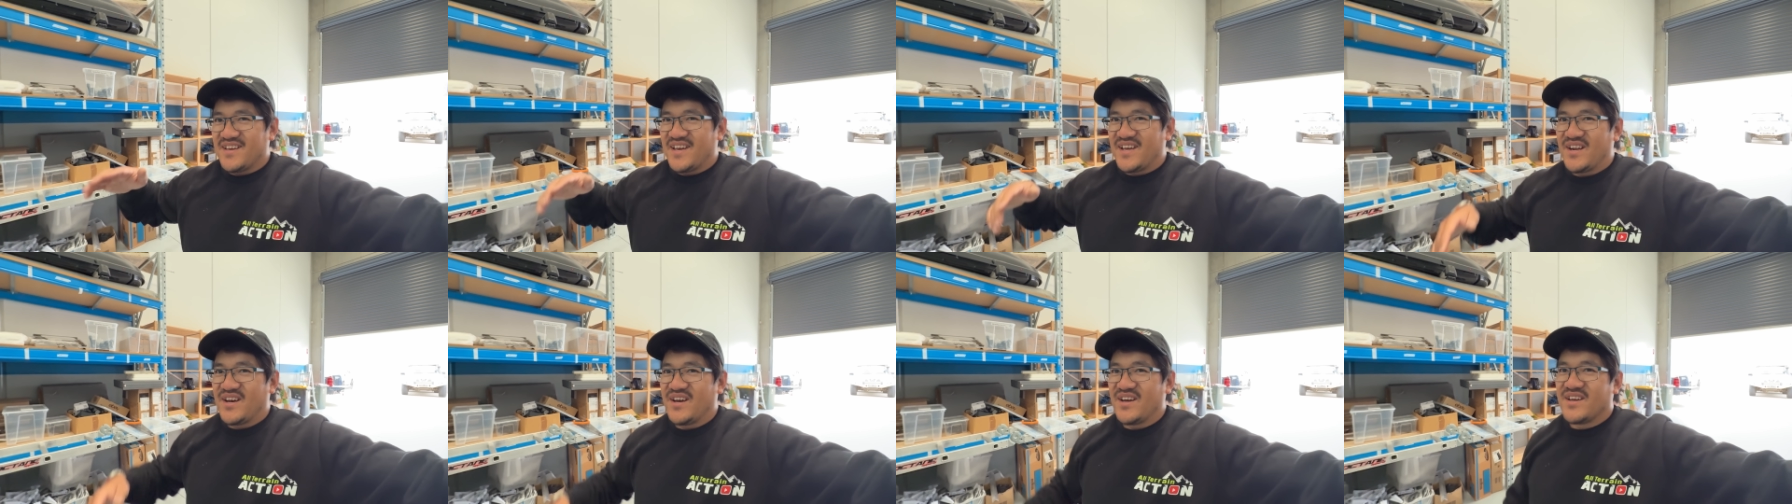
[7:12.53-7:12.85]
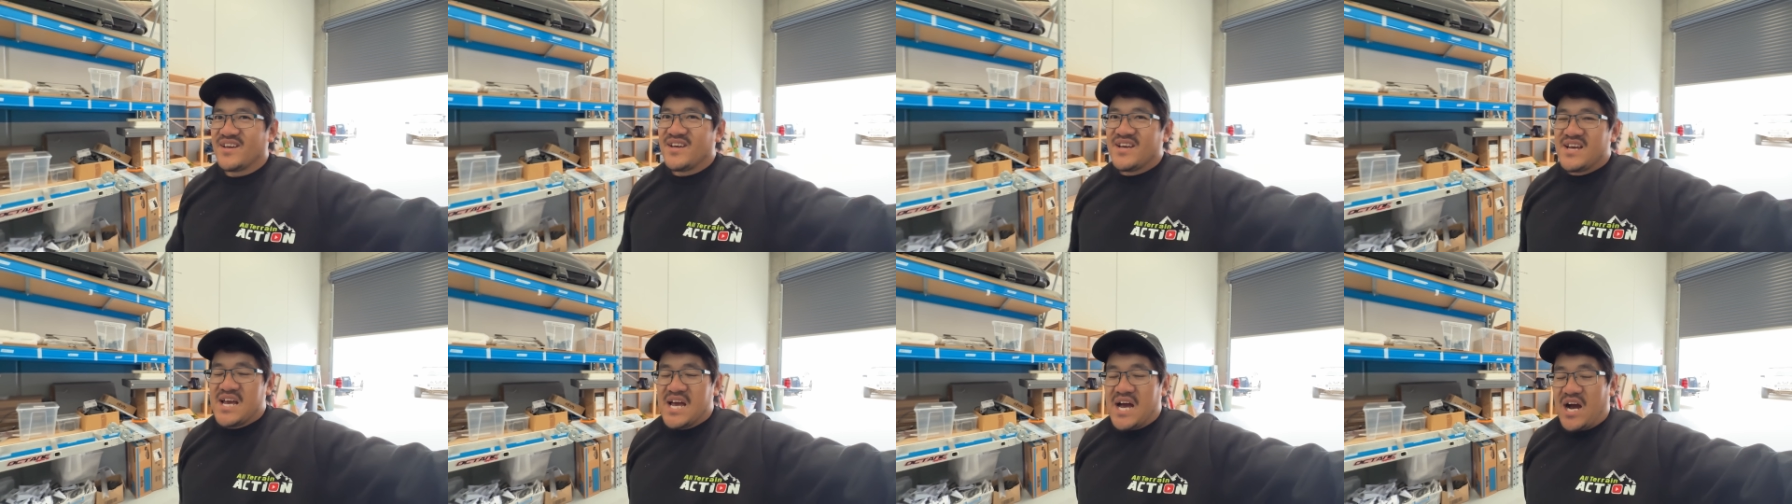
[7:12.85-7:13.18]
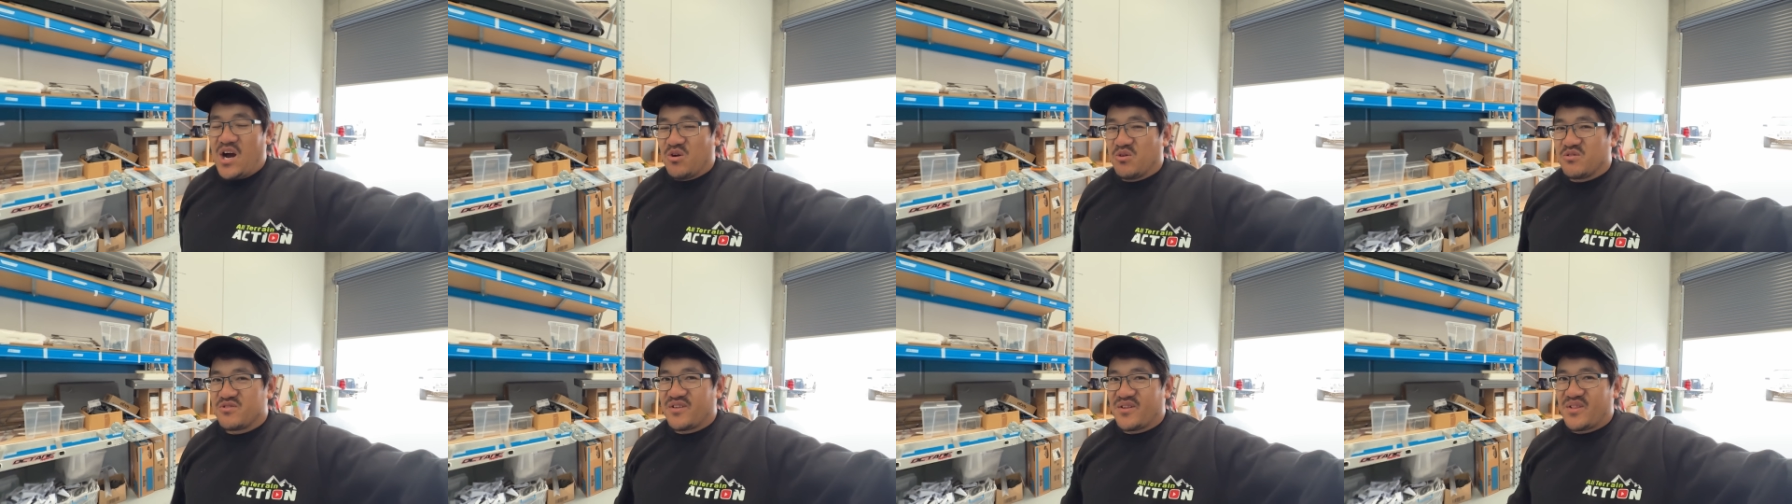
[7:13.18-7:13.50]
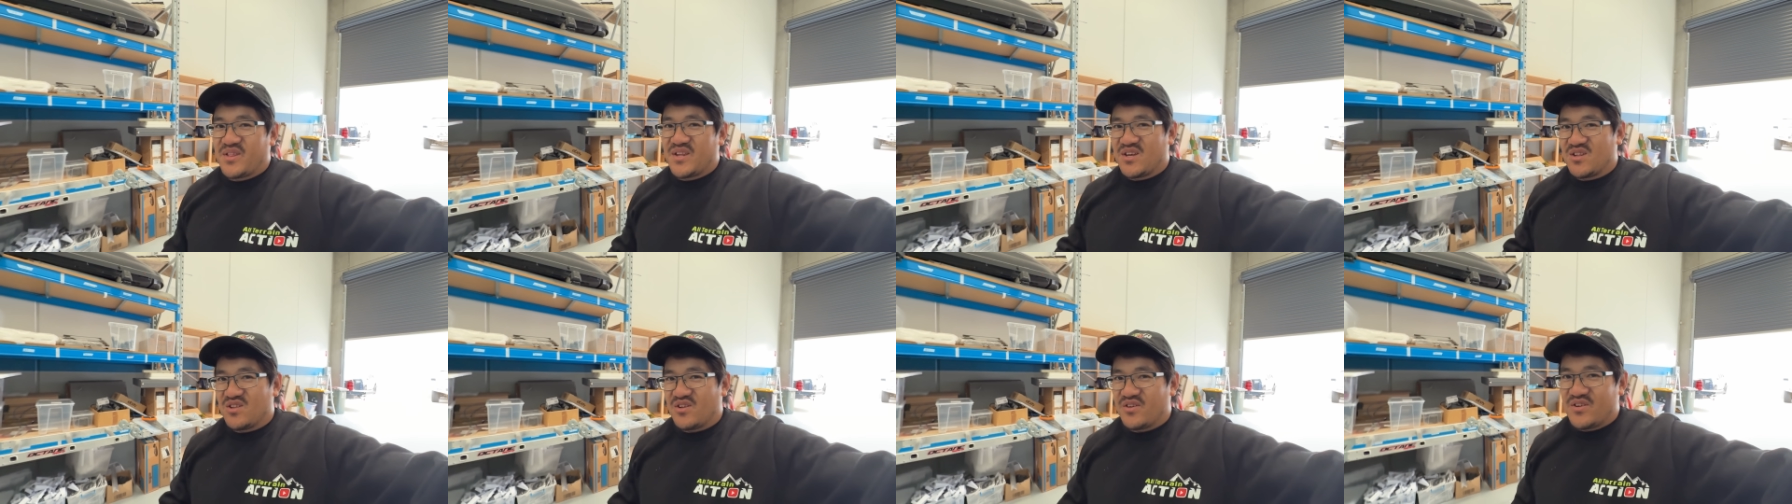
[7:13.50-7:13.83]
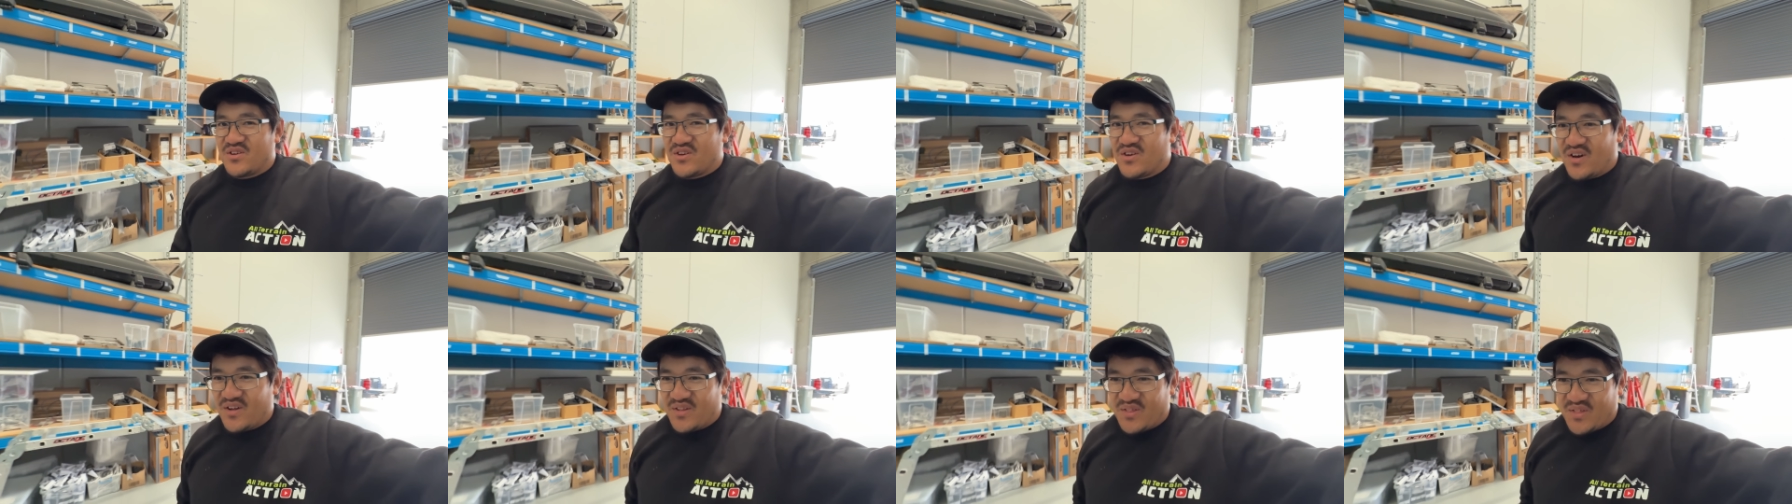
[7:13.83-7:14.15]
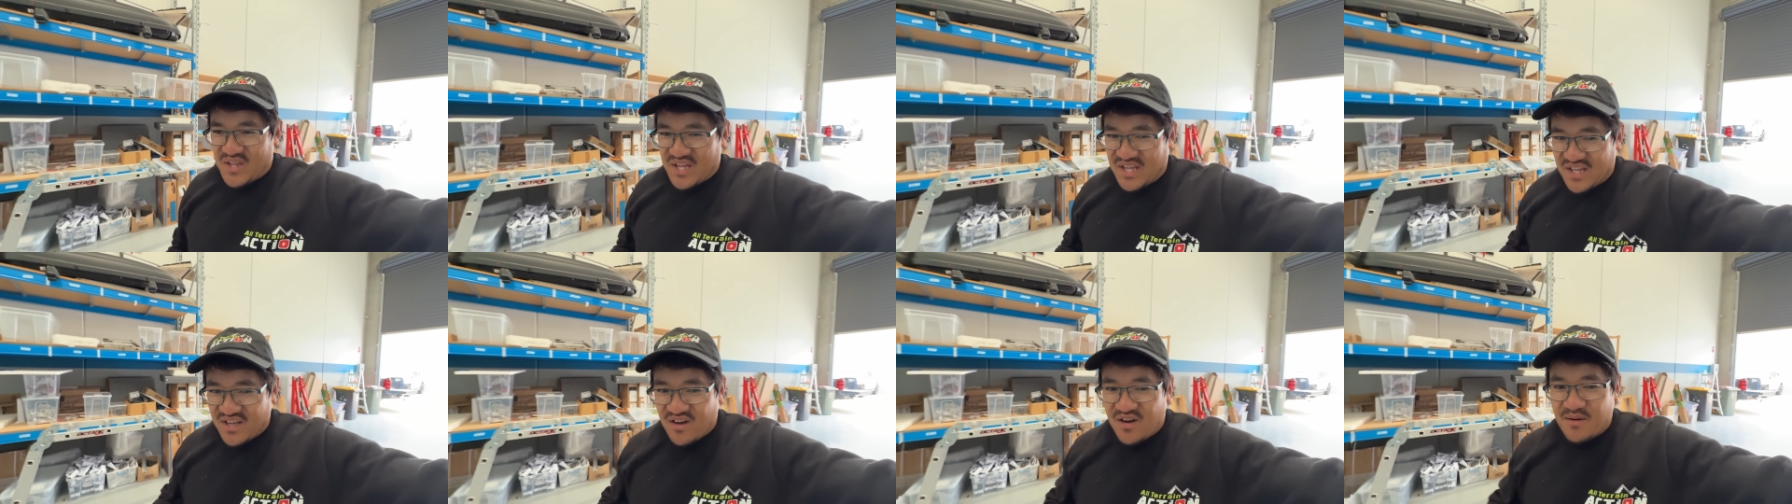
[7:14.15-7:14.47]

And I, I also think a lot of you guys think